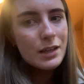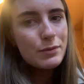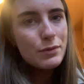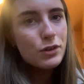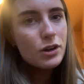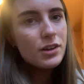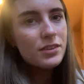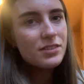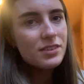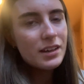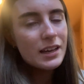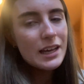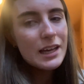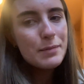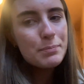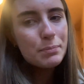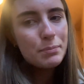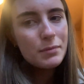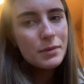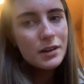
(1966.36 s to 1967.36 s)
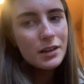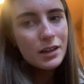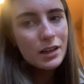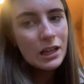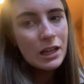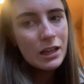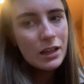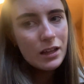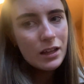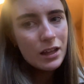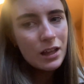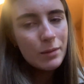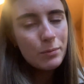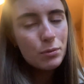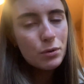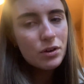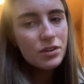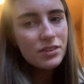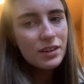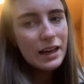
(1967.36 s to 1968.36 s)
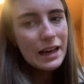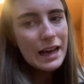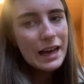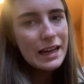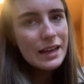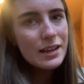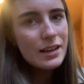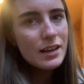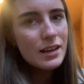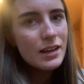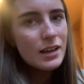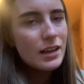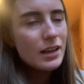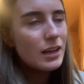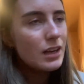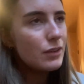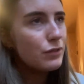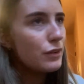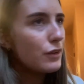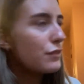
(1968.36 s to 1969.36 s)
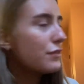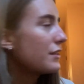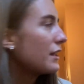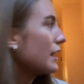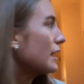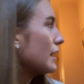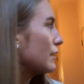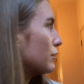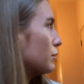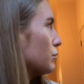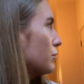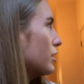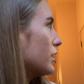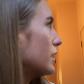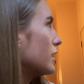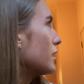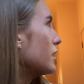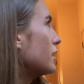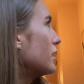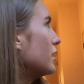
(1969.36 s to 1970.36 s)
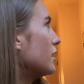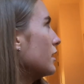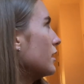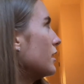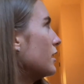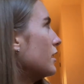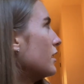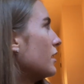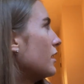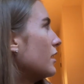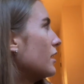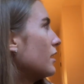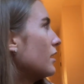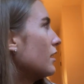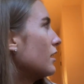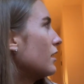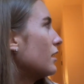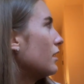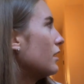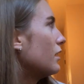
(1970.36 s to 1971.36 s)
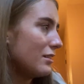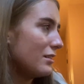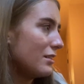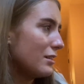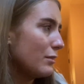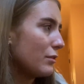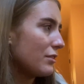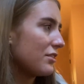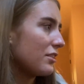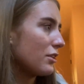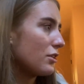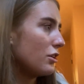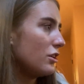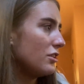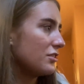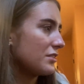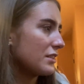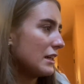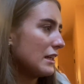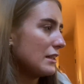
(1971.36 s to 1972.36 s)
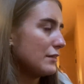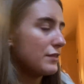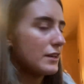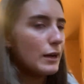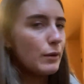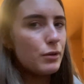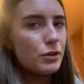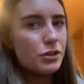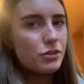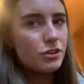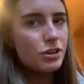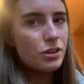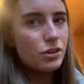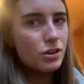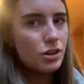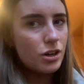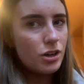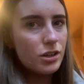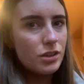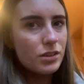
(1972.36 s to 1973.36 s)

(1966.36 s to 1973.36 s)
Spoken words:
We've got tea booked at 8:15, haven't we? Yeah. What's it called again? I forget what they're all called.